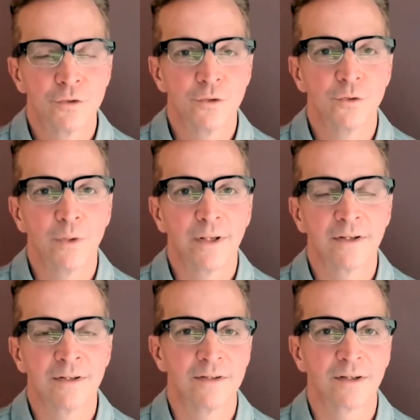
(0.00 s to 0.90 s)
two
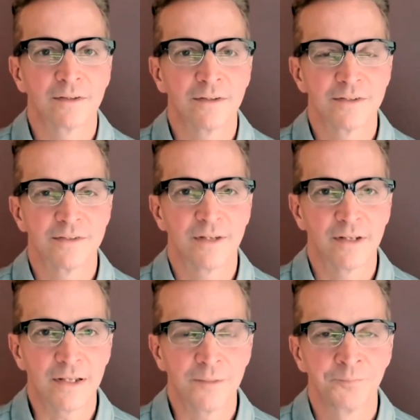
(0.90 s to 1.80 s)
had conducted a
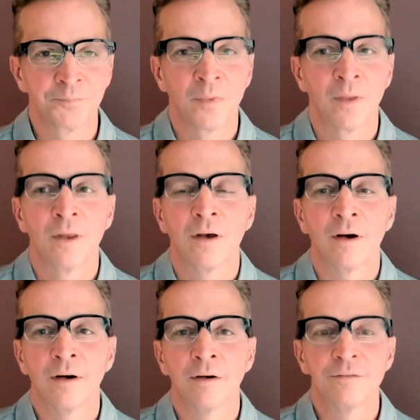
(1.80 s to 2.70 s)
study
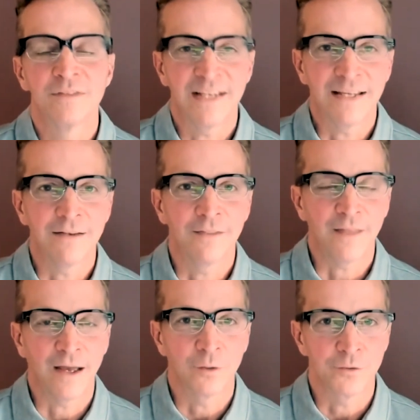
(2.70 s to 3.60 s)
of
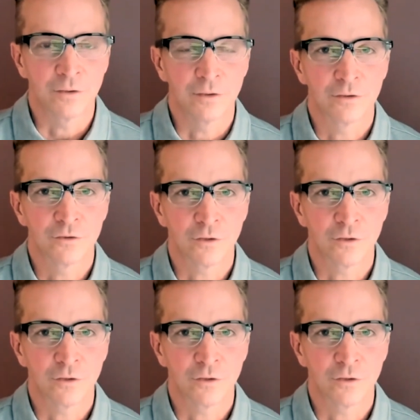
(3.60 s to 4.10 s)
10,000